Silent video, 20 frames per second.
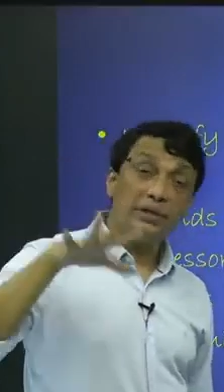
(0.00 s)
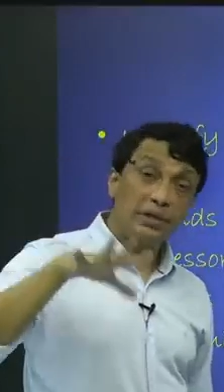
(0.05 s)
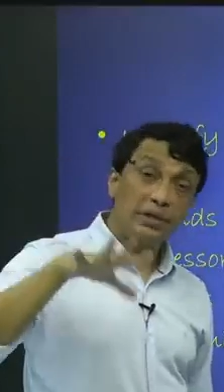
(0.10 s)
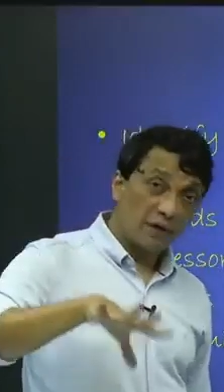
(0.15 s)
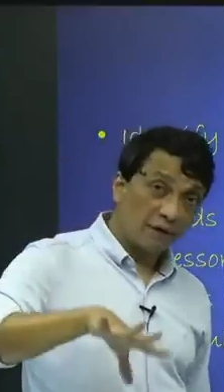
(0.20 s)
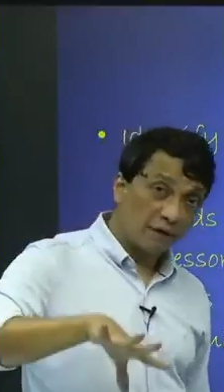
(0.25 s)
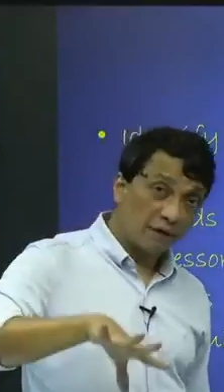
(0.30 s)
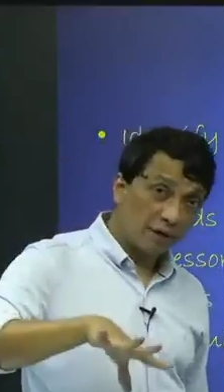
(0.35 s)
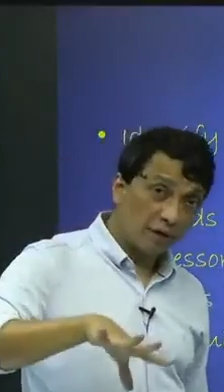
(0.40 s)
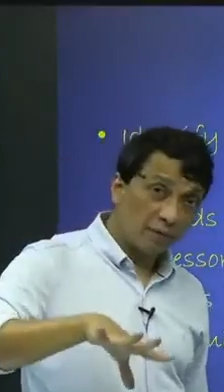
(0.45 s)
the
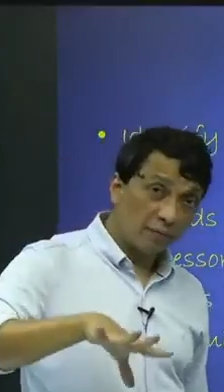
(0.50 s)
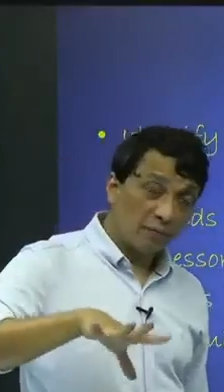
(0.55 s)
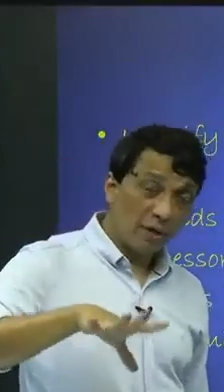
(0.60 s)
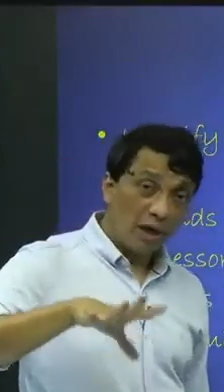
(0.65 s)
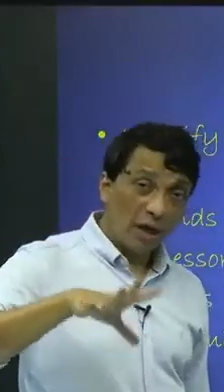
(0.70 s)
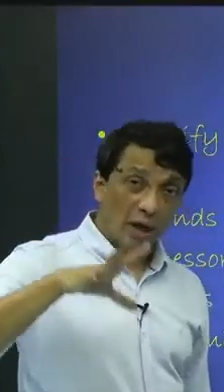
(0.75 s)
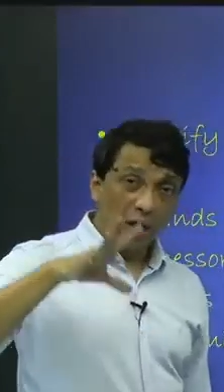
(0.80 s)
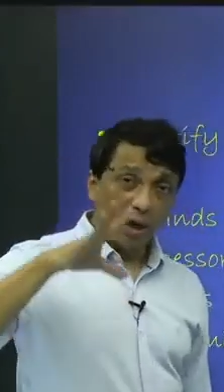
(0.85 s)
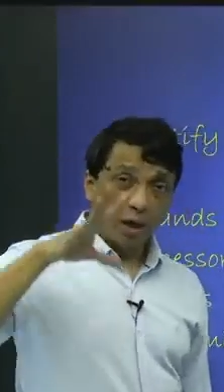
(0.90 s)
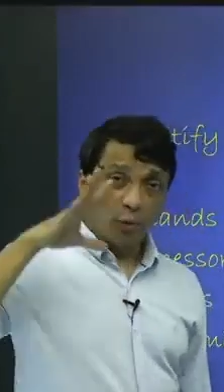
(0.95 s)
tear
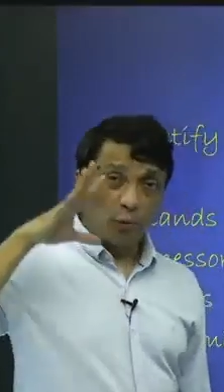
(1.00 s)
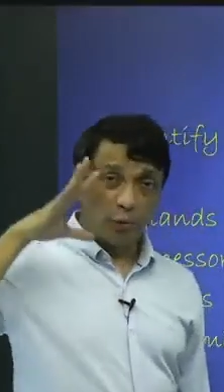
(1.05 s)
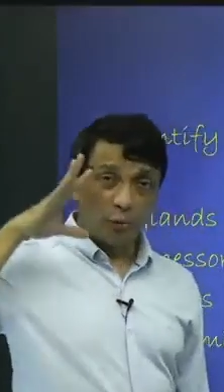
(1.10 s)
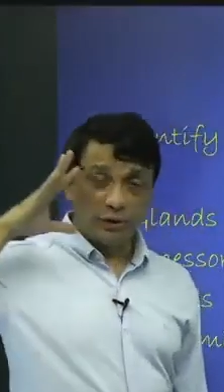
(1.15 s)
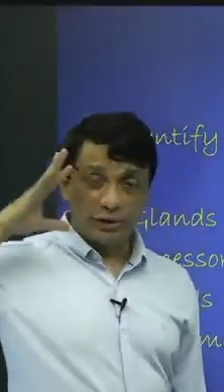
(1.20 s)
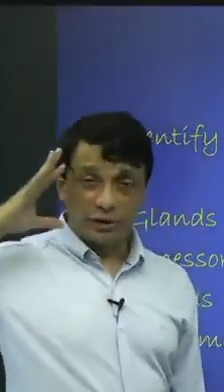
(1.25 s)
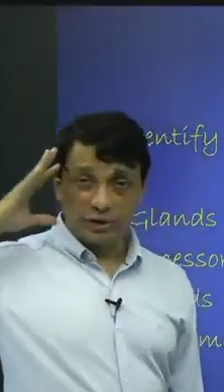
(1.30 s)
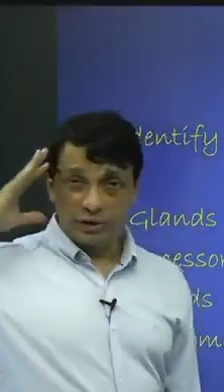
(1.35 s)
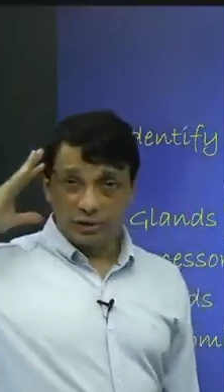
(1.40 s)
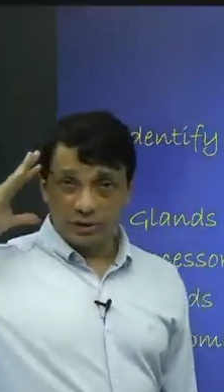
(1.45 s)
film,
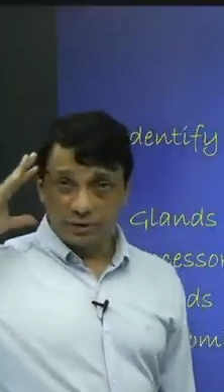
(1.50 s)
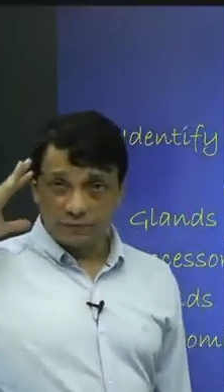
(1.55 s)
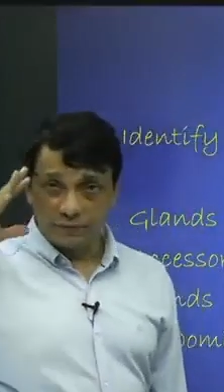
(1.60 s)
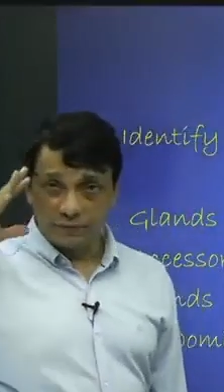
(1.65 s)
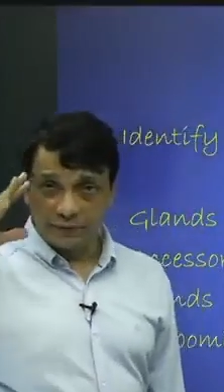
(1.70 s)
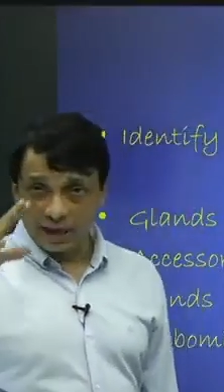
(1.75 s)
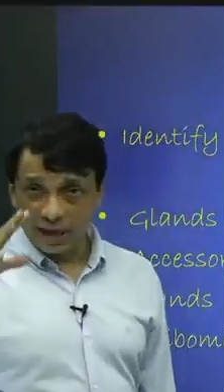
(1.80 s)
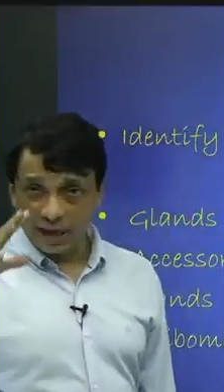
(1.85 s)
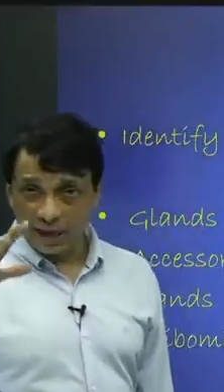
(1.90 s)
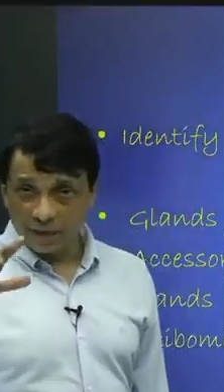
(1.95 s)
which is
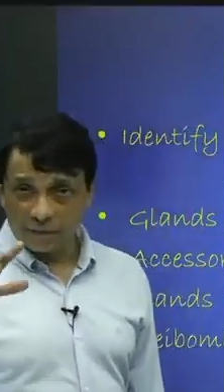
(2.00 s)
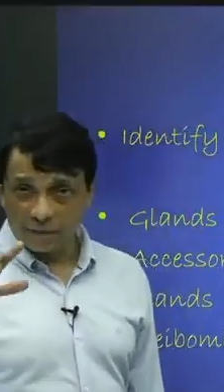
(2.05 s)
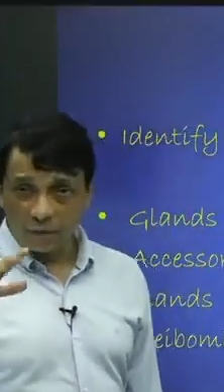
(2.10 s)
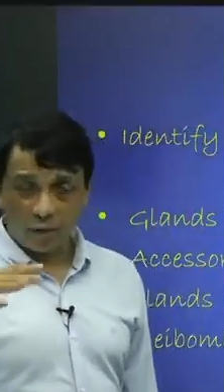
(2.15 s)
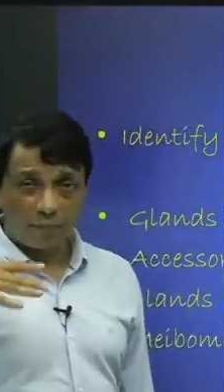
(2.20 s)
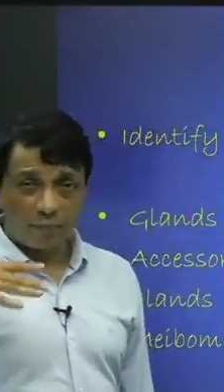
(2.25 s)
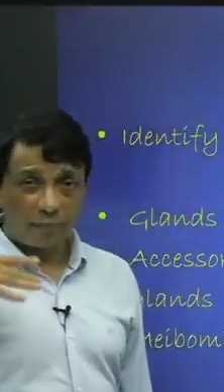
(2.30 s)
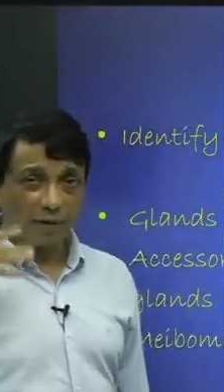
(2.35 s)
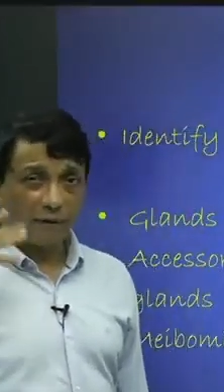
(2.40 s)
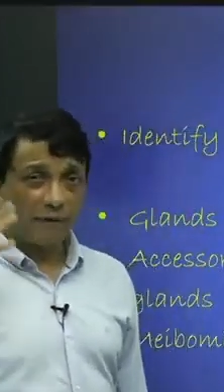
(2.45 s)
there
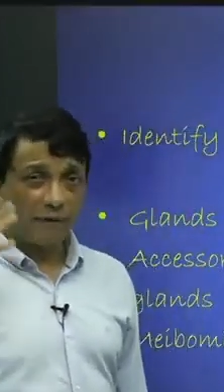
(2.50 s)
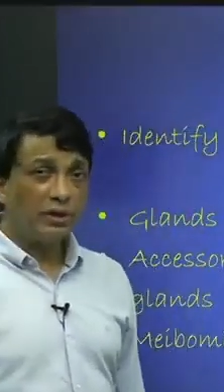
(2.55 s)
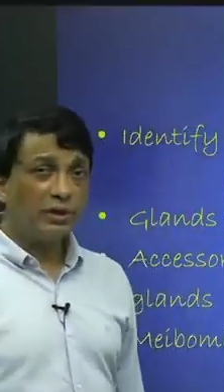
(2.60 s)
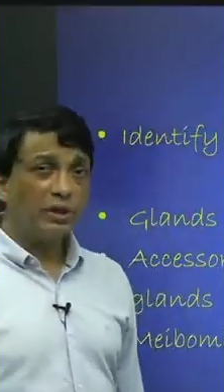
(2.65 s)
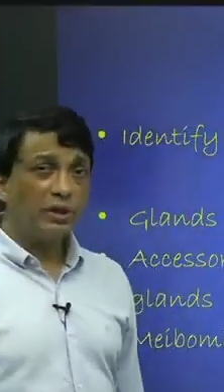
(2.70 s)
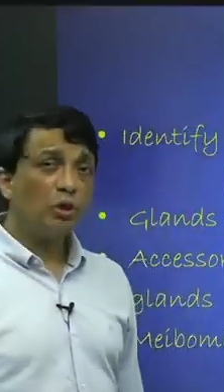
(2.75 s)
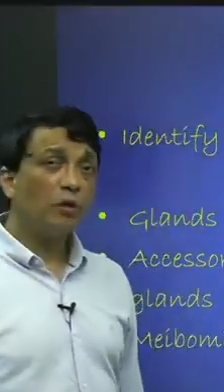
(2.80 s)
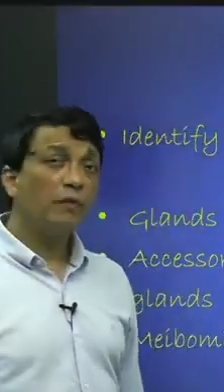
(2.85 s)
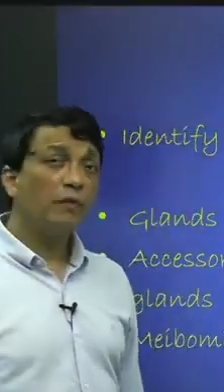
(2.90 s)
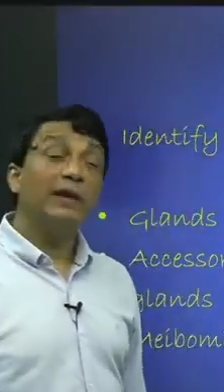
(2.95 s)
for
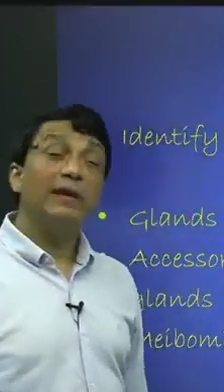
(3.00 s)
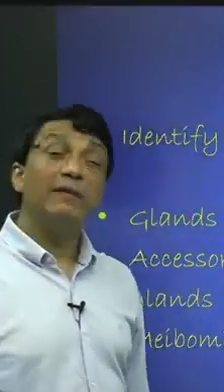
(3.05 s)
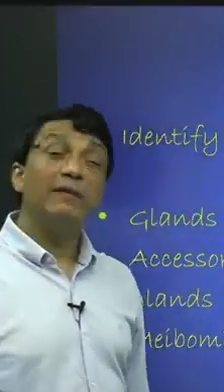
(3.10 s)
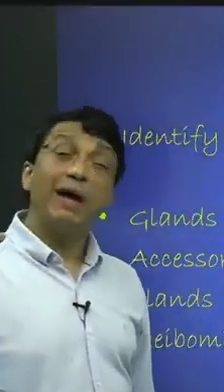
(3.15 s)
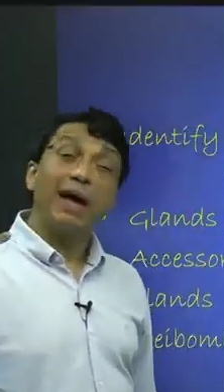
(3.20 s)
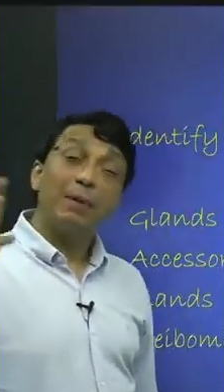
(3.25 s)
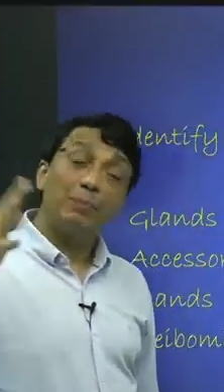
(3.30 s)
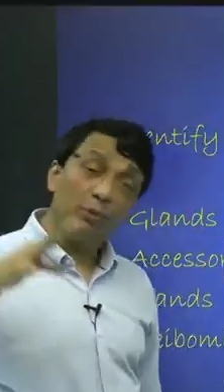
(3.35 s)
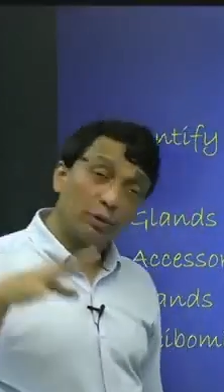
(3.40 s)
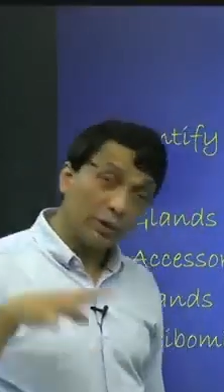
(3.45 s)
prevention of
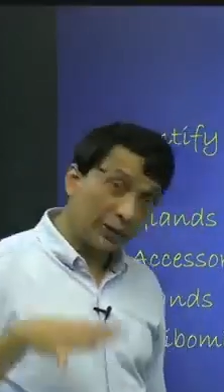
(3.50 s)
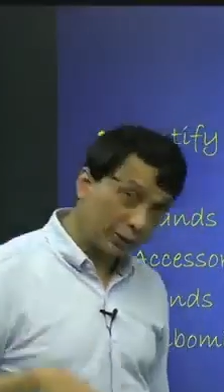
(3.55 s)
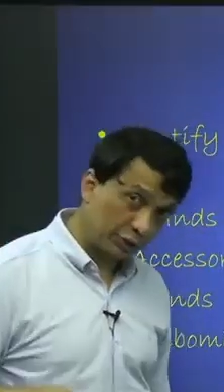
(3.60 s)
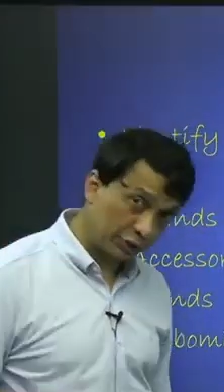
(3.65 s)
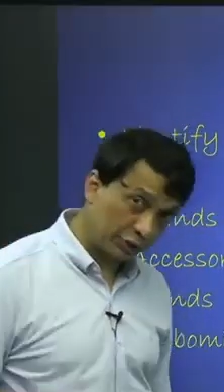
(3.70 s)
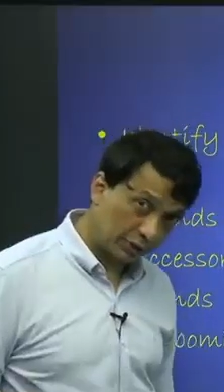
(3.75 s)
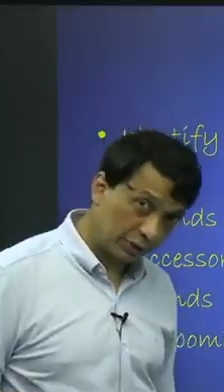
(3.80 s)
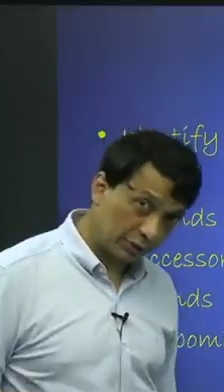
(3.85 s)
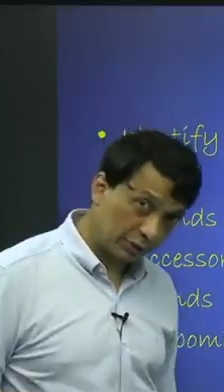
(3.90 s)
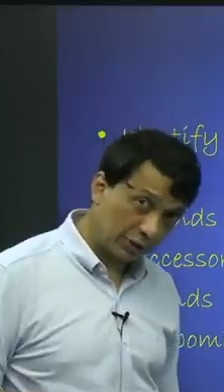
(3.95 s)

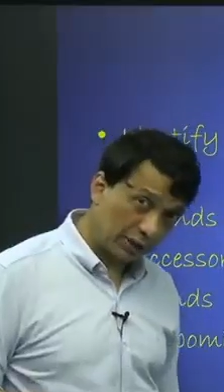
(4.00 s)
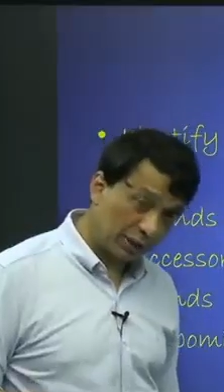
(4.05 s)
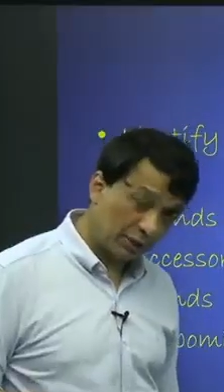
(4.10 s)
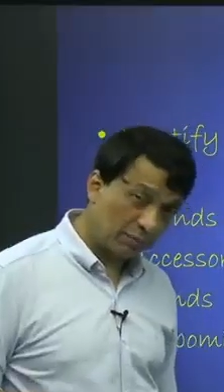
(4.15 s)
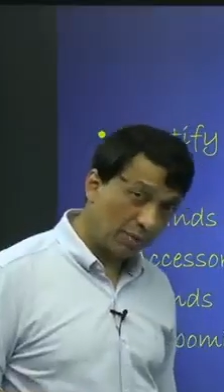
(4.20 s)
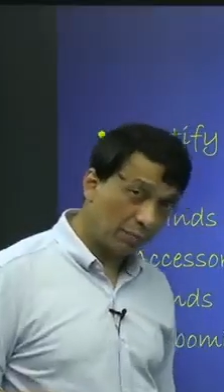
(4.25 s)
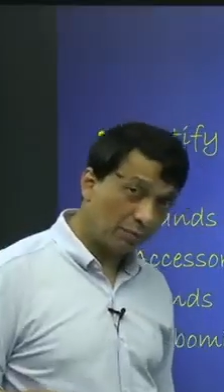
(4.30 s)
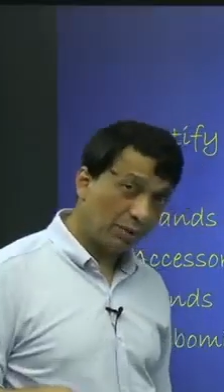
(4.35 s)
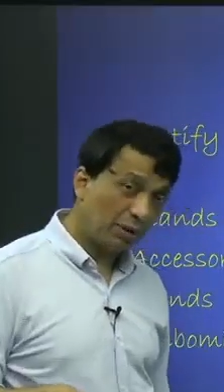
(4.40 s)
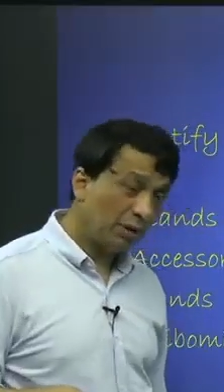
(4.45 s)
evaporation. Okay,
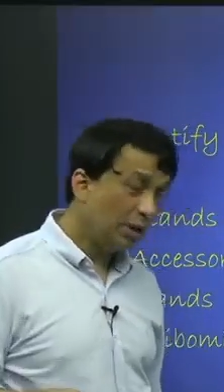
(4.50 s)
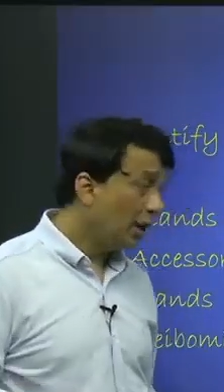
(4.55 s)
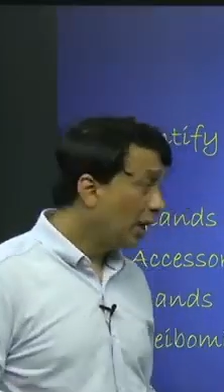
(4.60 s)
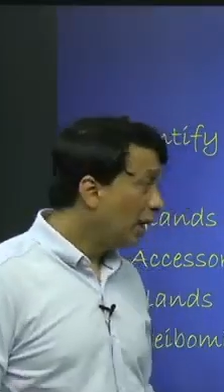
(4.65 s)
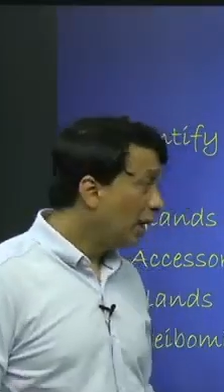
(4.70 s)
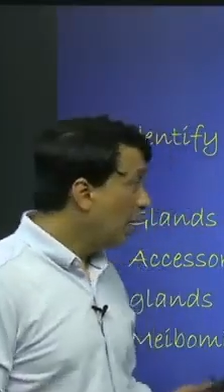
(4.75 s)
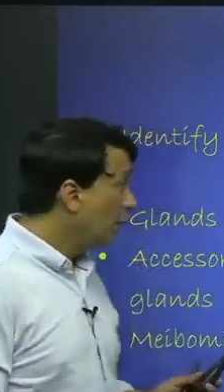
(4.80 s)
remember,